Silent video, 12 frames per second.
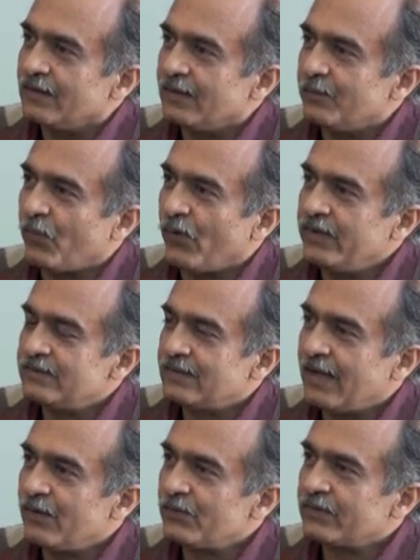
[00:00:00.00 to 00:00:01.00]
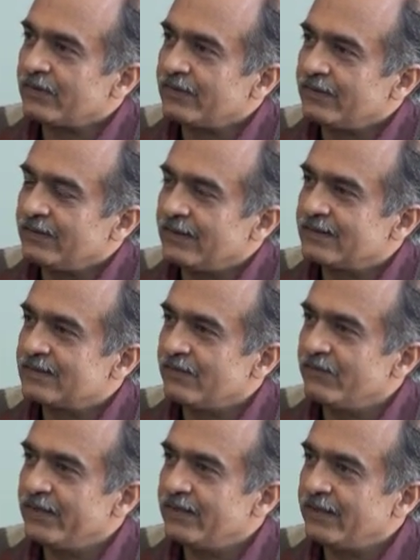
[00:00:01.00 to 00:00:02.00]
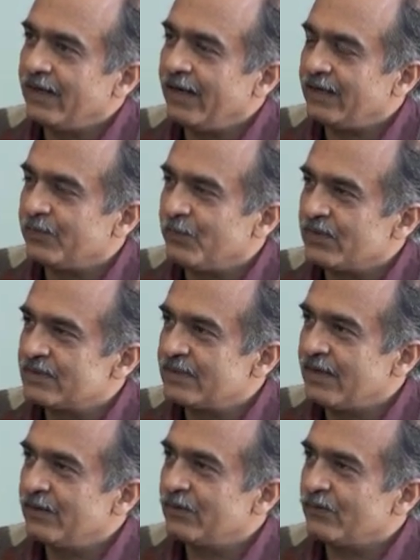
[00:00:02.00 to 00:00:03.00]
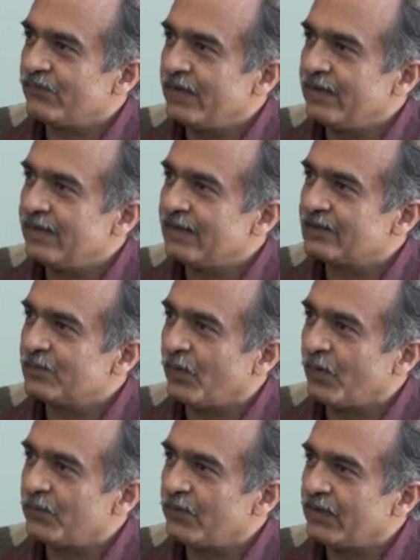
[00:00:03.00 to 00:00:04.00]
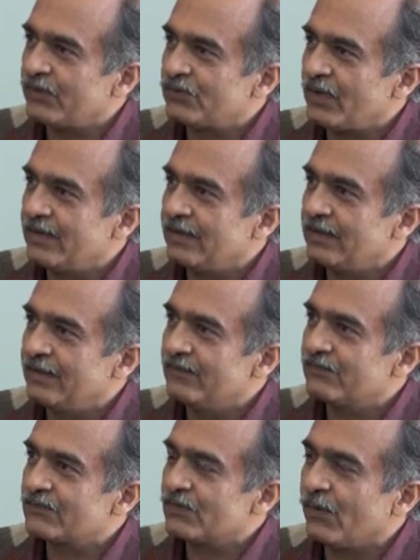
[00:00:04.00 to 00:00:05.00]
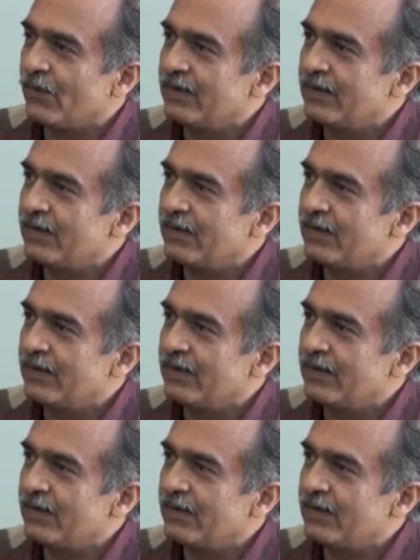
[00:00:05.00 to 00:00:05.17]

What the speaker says: he points out that 78% of India's population lives